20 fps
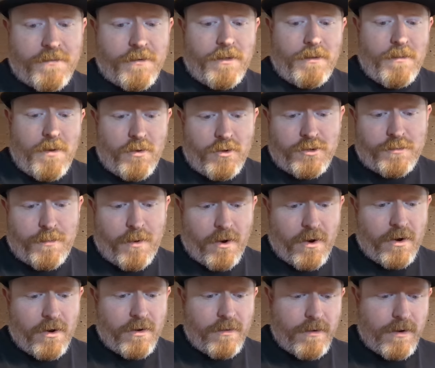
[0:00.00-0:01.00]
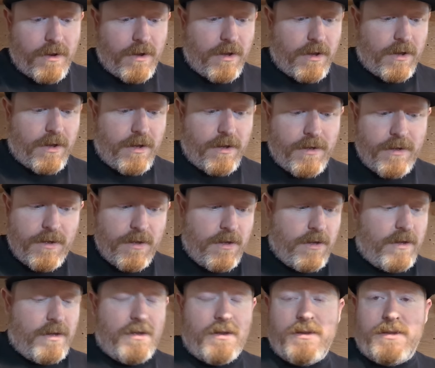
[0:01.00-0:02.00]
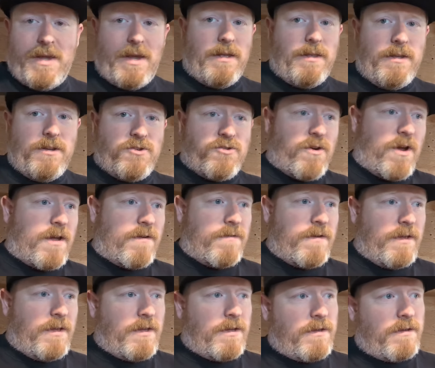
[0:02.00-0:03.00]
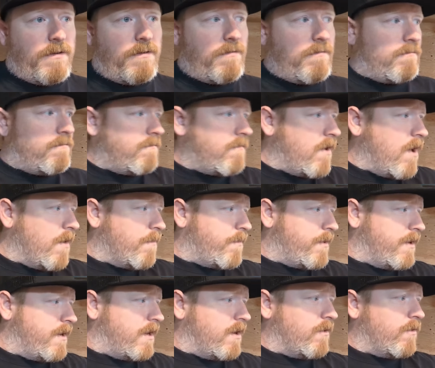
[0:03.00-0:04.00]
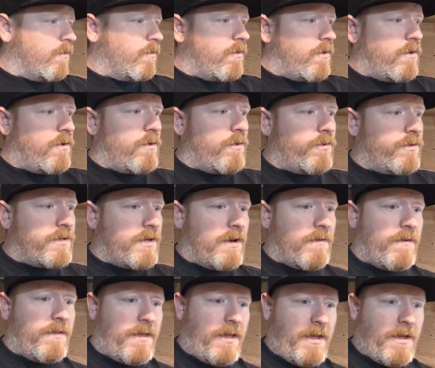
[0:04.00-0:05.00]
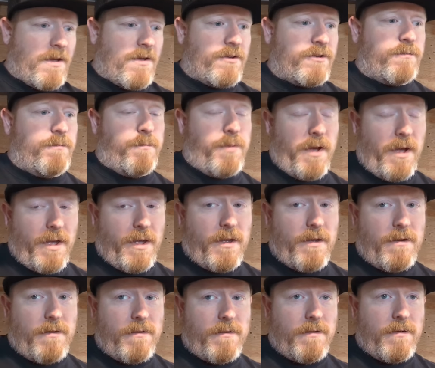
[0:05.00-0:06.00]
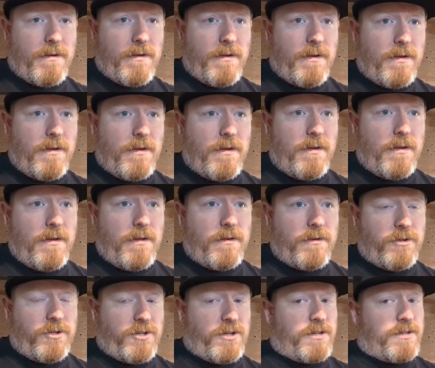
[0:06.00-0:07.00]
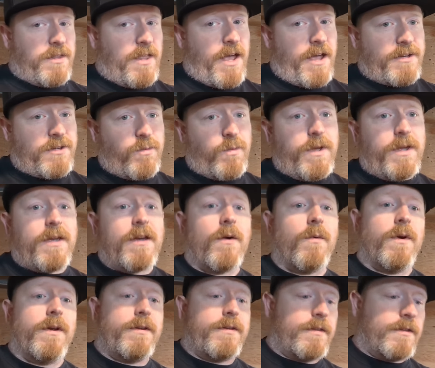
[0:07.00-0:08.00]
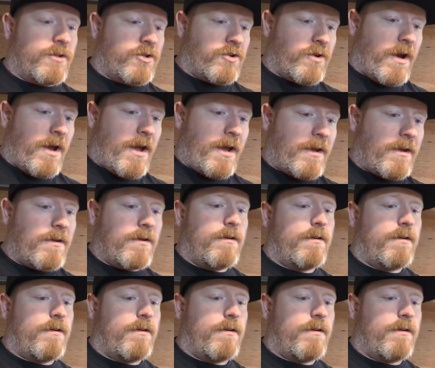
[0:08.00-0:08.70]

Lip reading: for the most part, daily driving it up and down the roads and everything else. But just last week I went to the track,